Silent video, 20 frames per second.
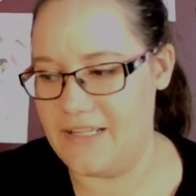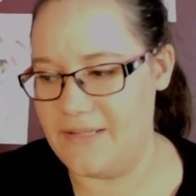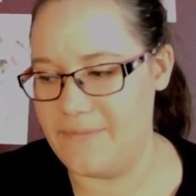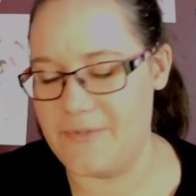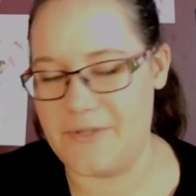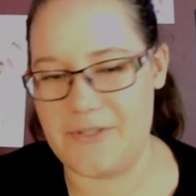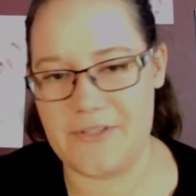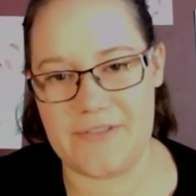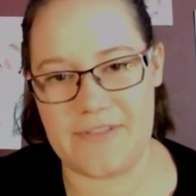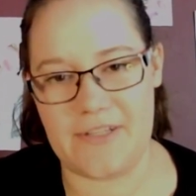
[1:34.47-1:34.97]

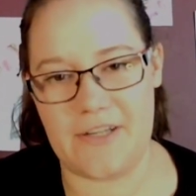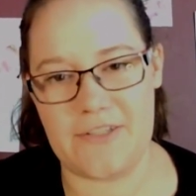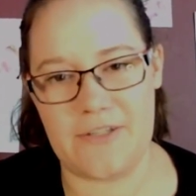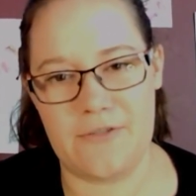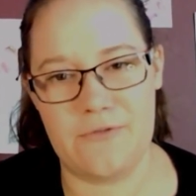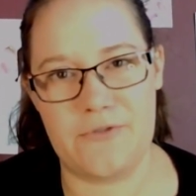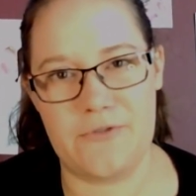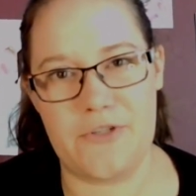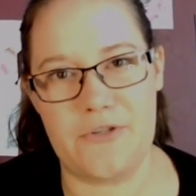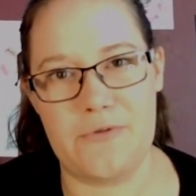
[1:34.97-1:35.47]
because I
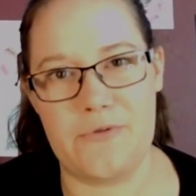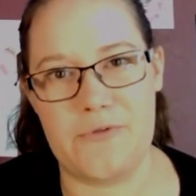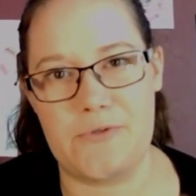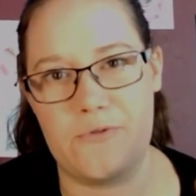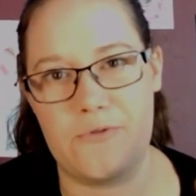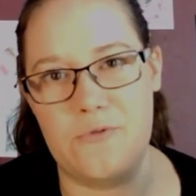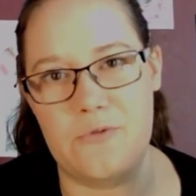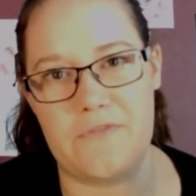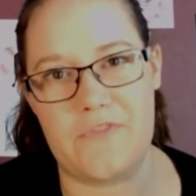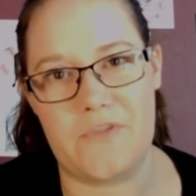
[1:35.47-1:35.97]
don't use
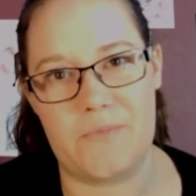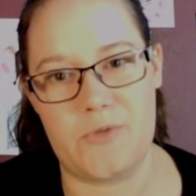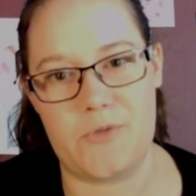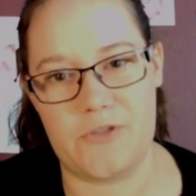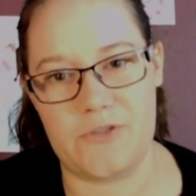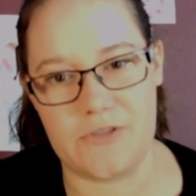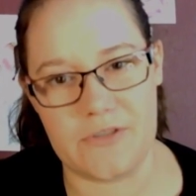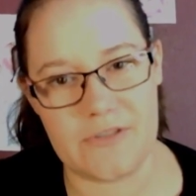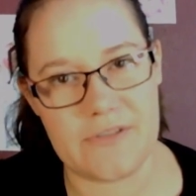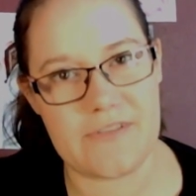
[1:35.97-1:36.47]
all of the
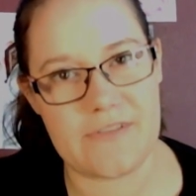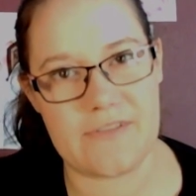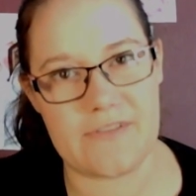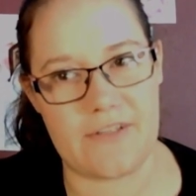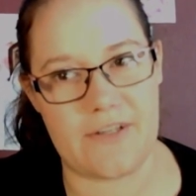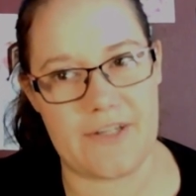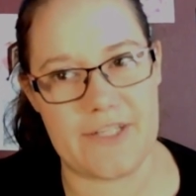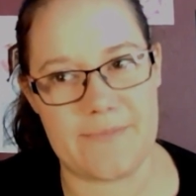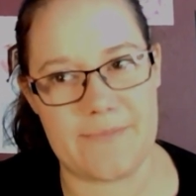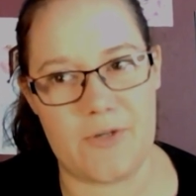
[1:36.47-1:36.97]
products
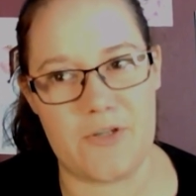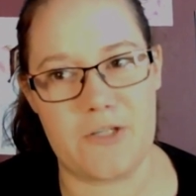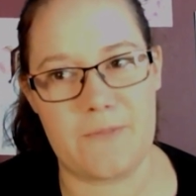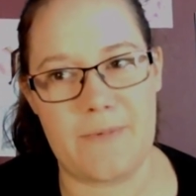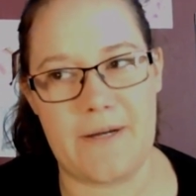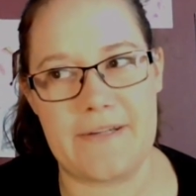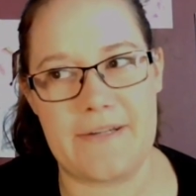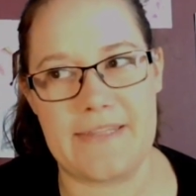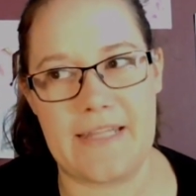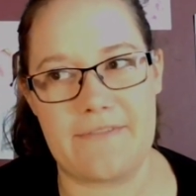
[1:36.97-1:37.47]
that I spoke
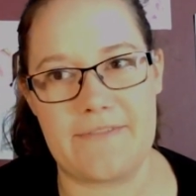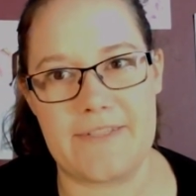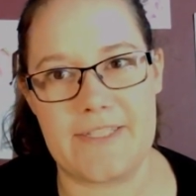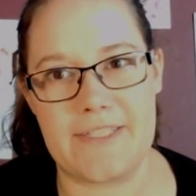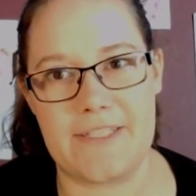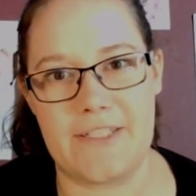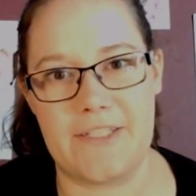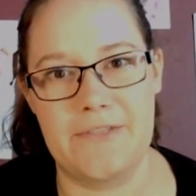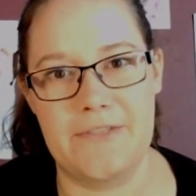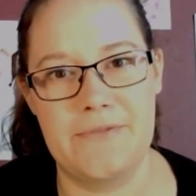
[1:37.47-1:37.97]
about in that
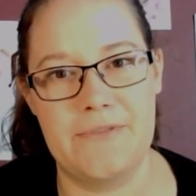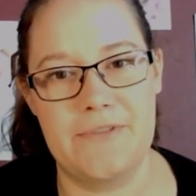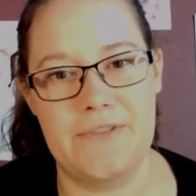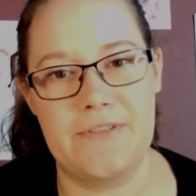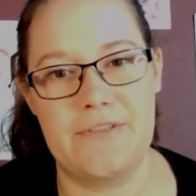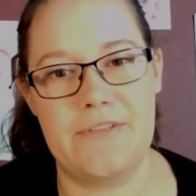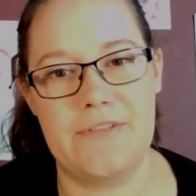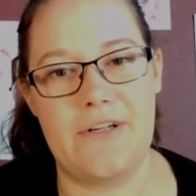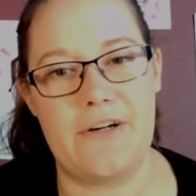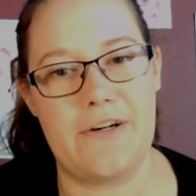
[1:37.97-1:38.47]
video,
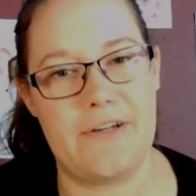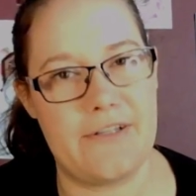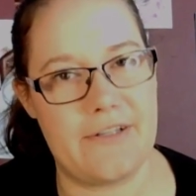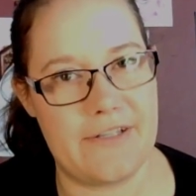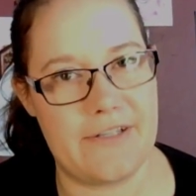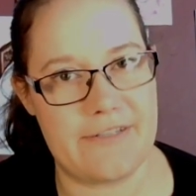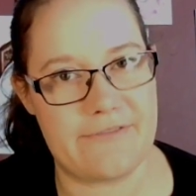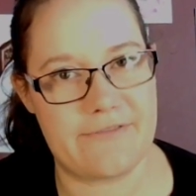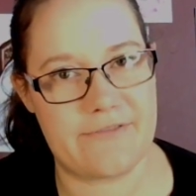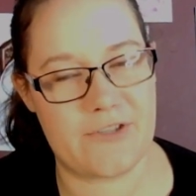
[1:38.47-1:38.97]

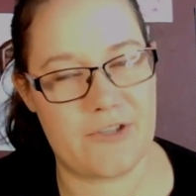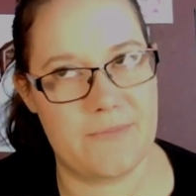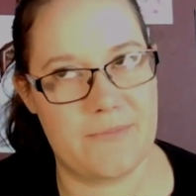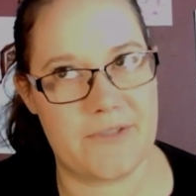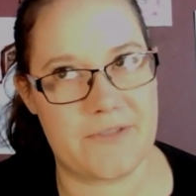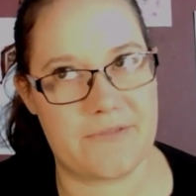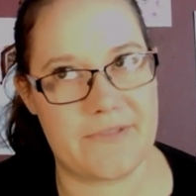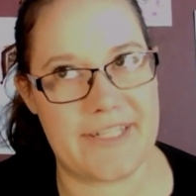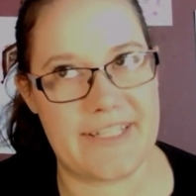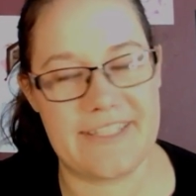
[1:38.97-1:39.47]
I've come
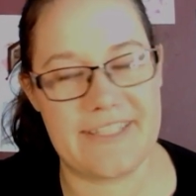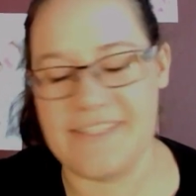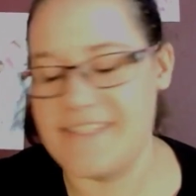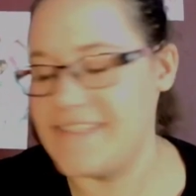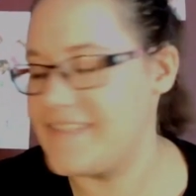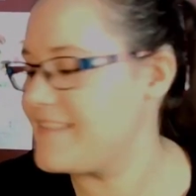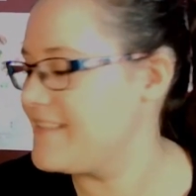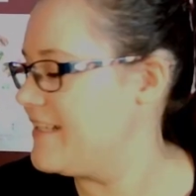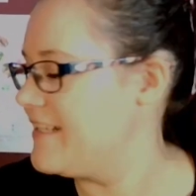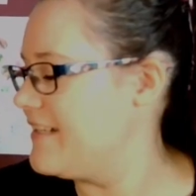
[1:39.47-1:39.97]
to
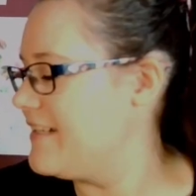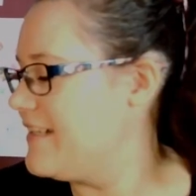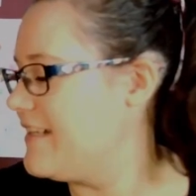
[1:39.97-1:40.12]
realise.